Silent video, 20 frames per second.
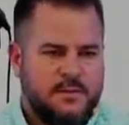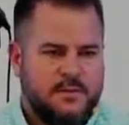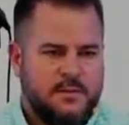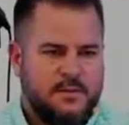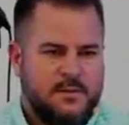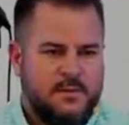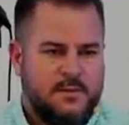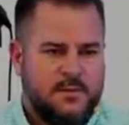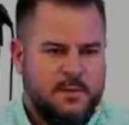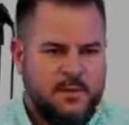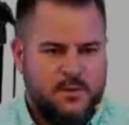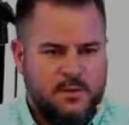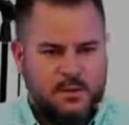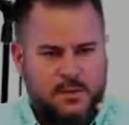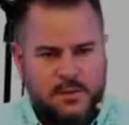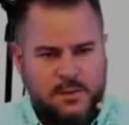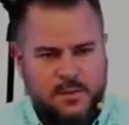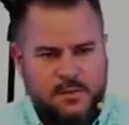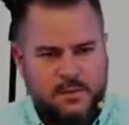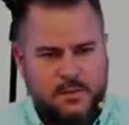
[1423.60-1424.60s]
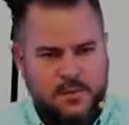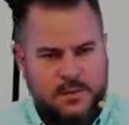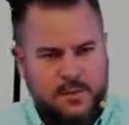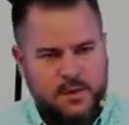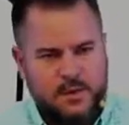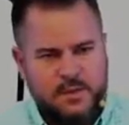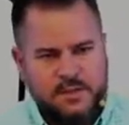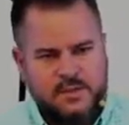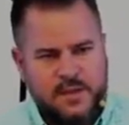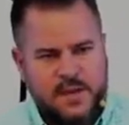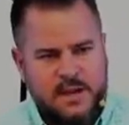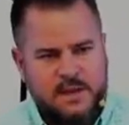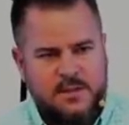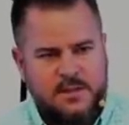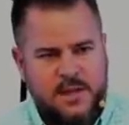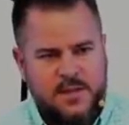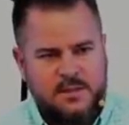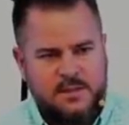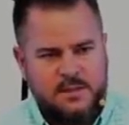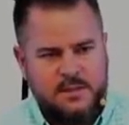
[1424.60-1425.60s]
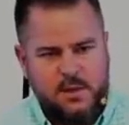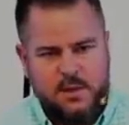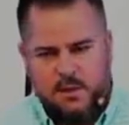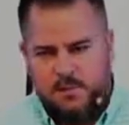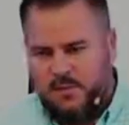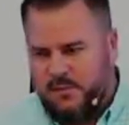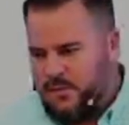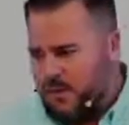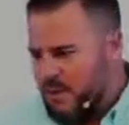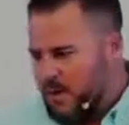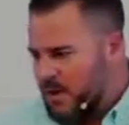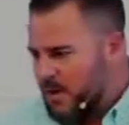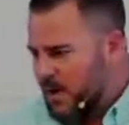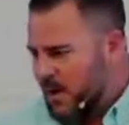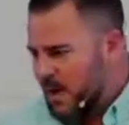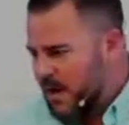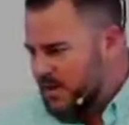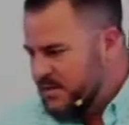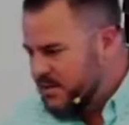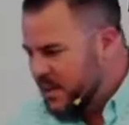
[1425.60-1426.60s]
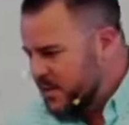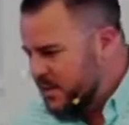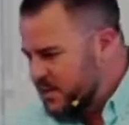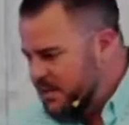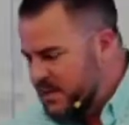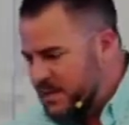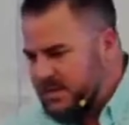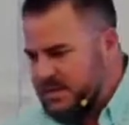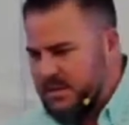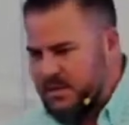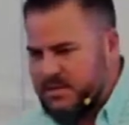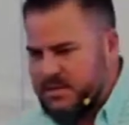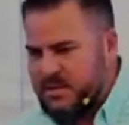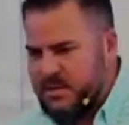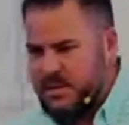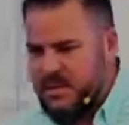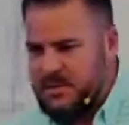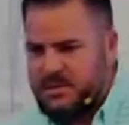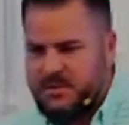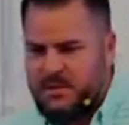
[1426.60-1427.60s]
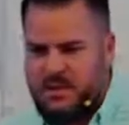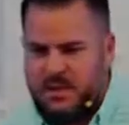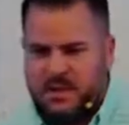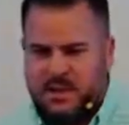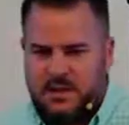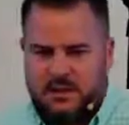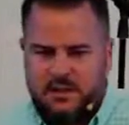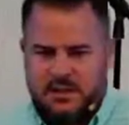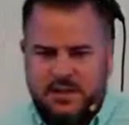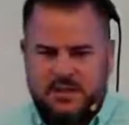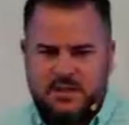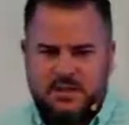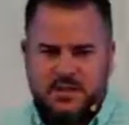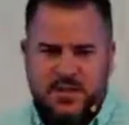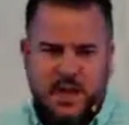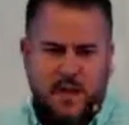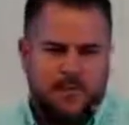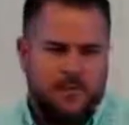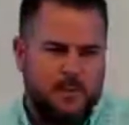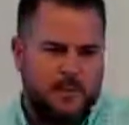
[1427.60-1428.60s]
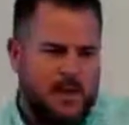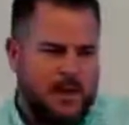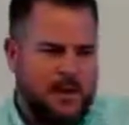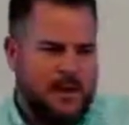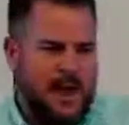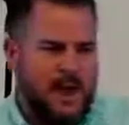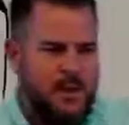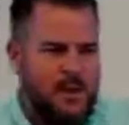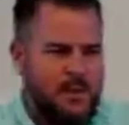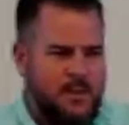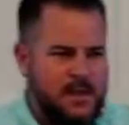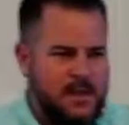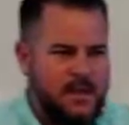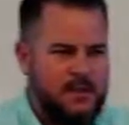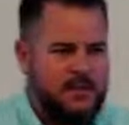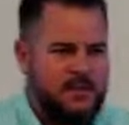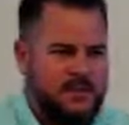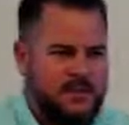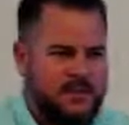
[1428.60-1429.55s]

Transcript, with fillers: We do the, the, the 30 second testimony before Christ, I was this, this, and this. Jesus came for me, and now I'm this.